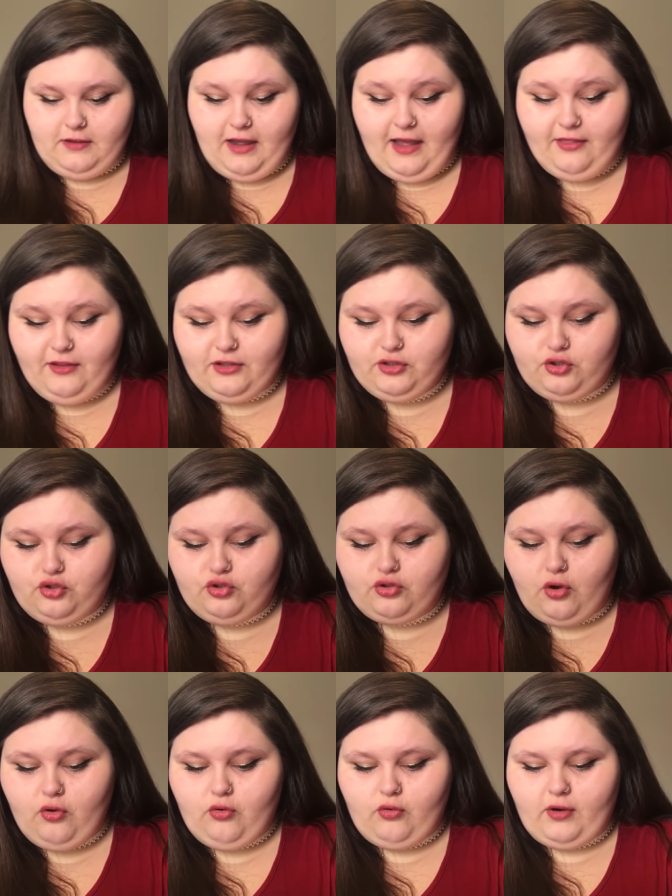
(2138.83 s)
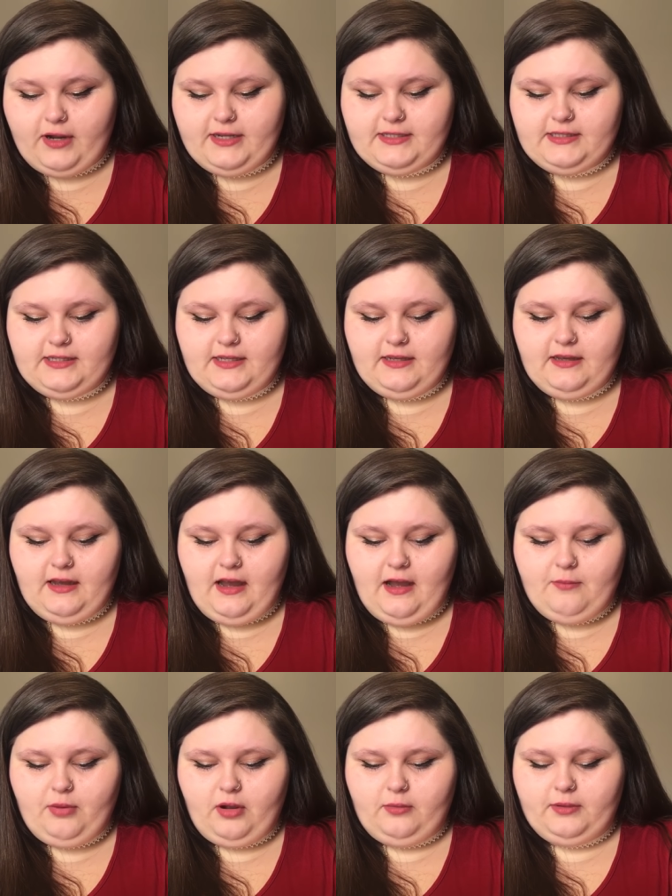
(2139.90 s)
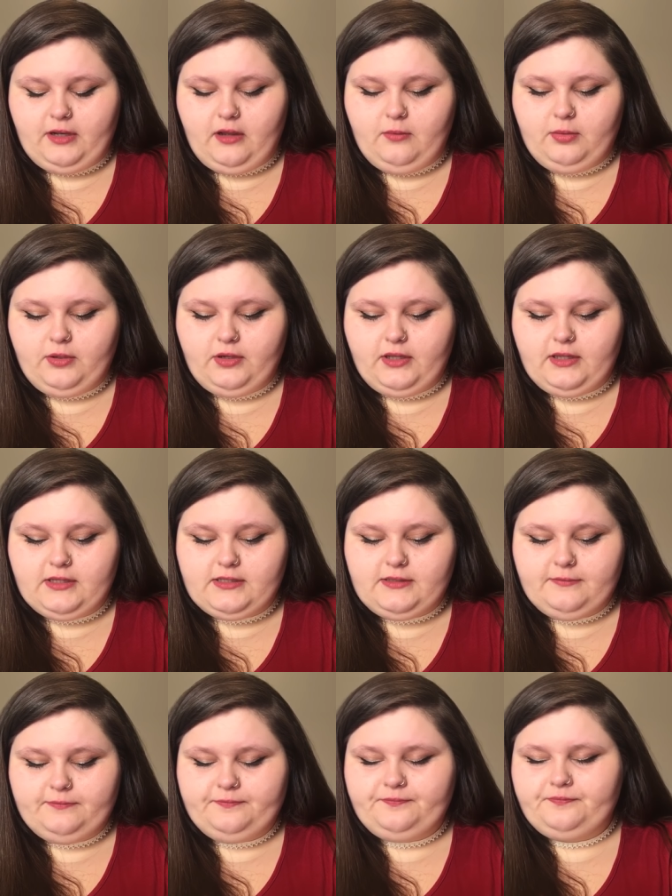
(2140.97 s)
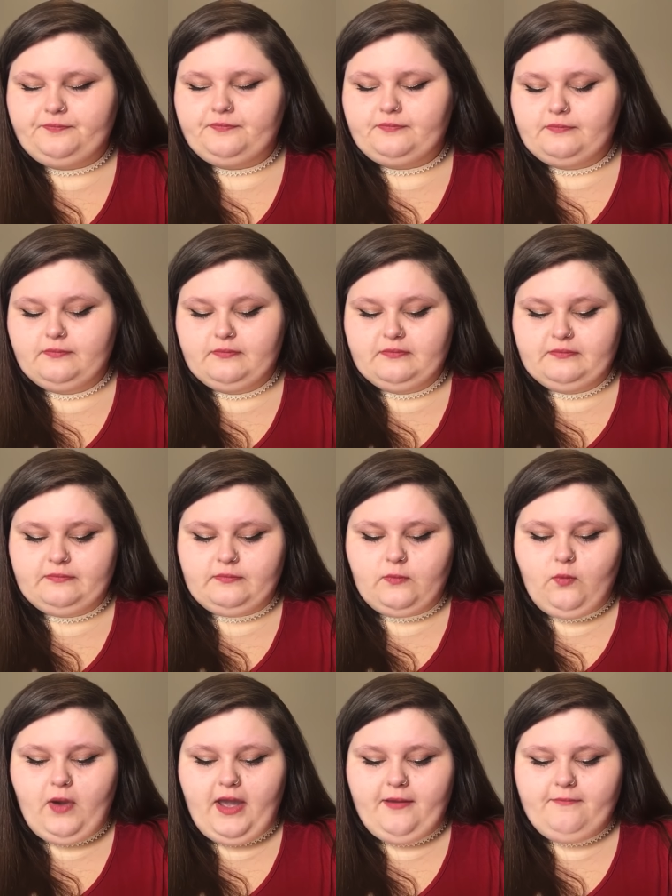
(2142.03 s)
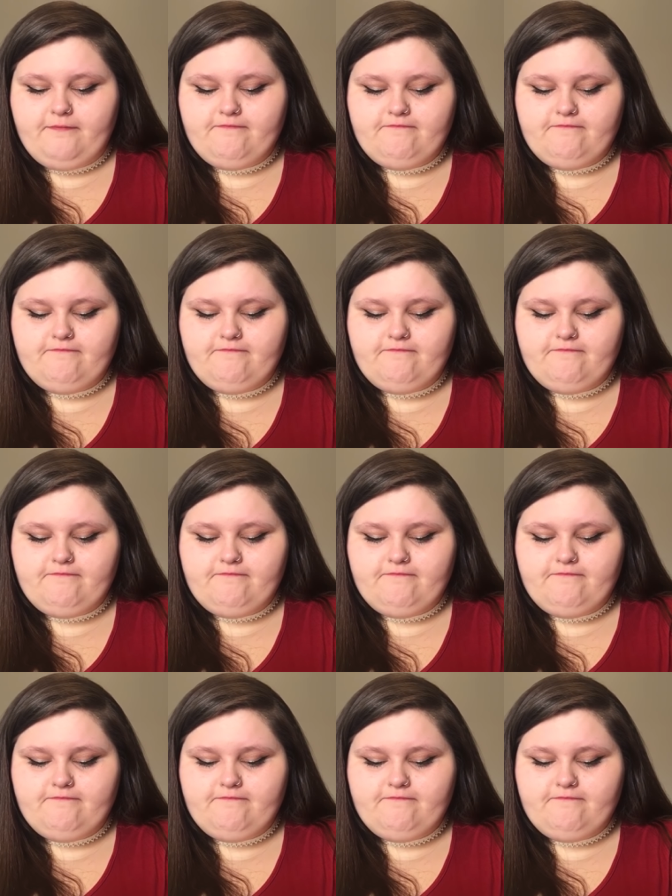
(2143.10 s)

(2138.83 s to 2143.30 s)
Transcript: I look so crazy. I'm probably not uploading this. Wait.